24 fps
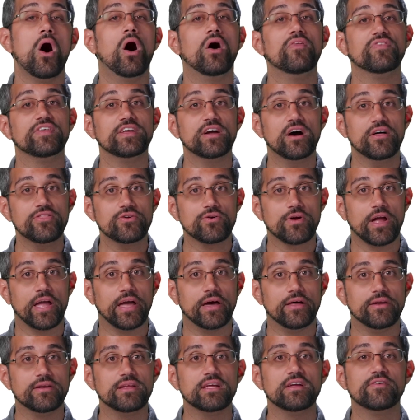On the other
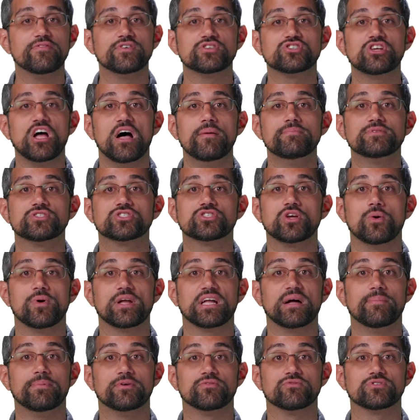hand, if a job is
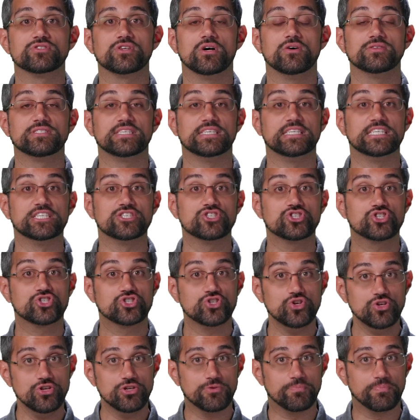showing up in results and it
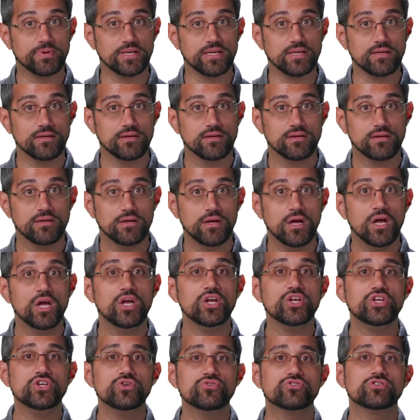shouldn't be,
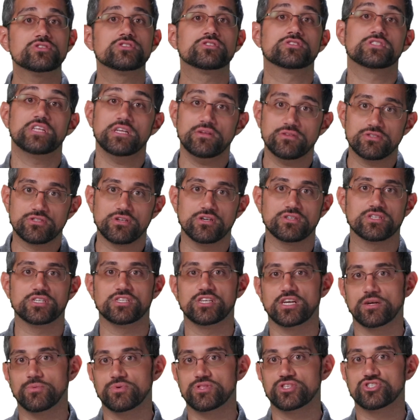you should still start to
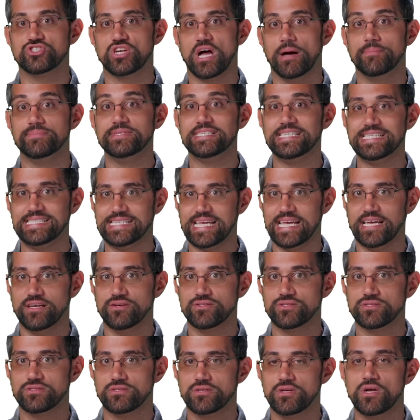check with the job
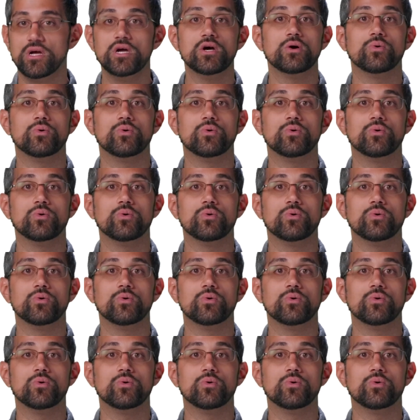details.